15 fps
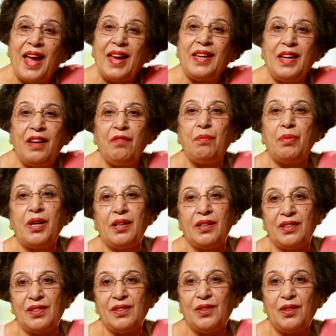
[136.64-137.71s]
I gave
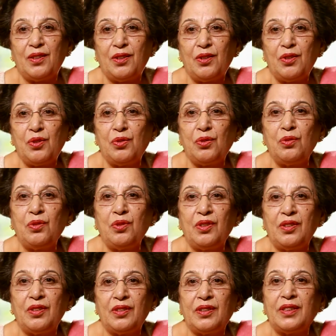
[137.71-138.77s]
birth to
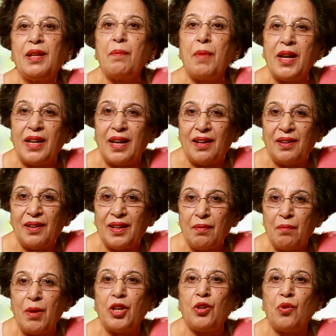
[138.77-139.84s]
Tamanna,
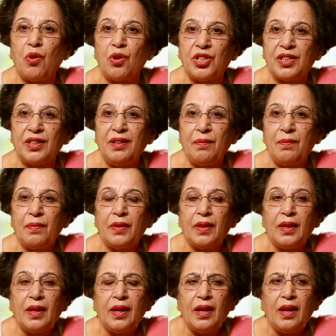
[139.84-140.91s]
my daughter,
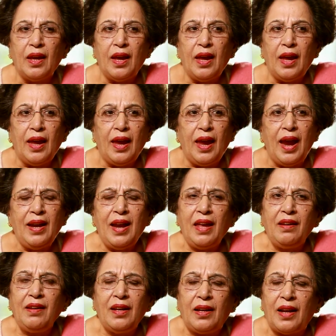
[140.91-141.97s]
and I
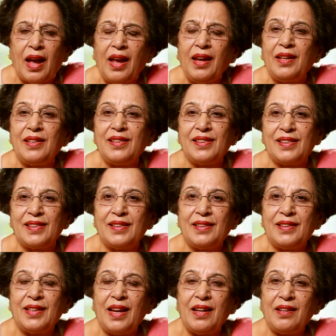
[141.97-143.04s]
realized
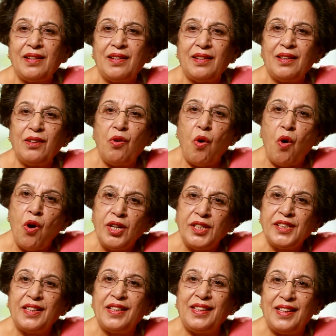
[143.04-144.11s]
that
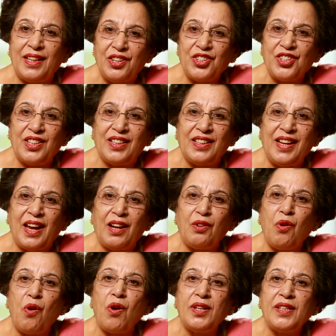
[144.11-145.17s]
God's creation had
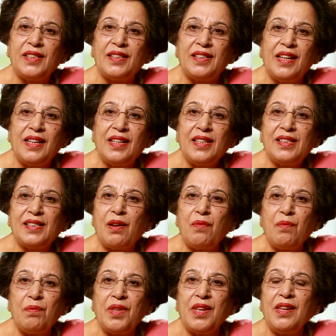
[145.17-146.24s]
gone
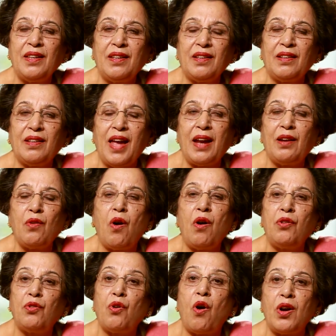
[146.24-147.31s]

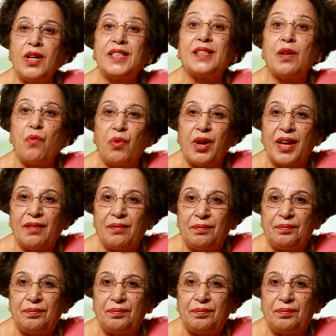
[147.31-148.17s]
wrong somewhere.